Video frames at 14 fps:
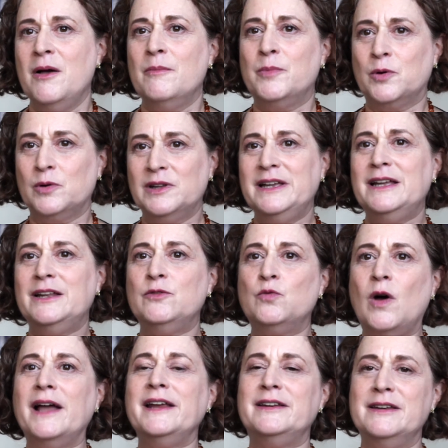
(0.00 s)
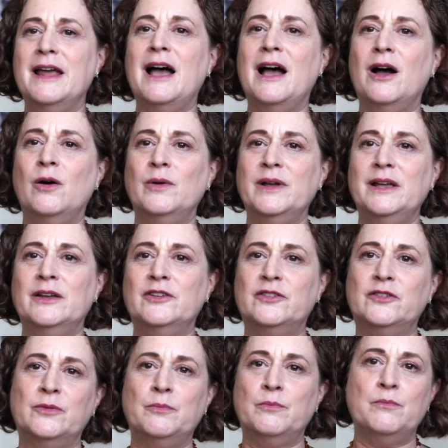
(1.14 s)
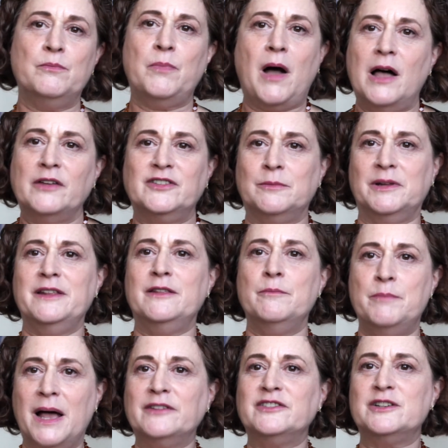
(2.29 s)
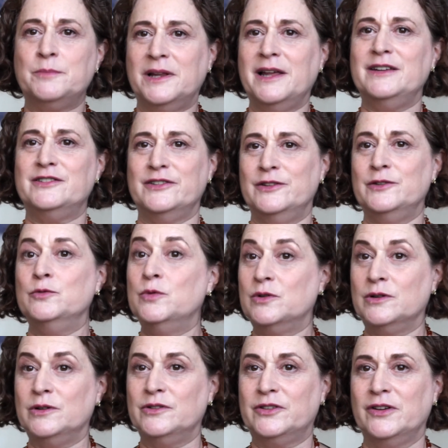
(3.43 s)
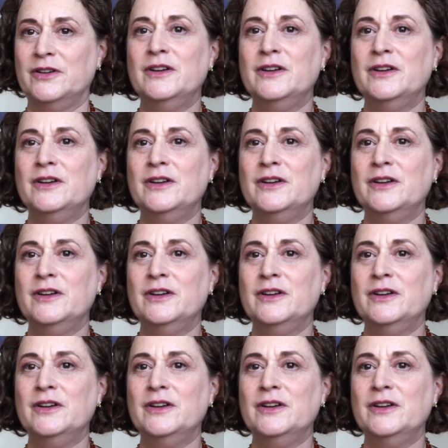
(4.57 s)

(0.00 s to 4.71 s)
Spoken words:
Berlin right now is possibly the best place in the world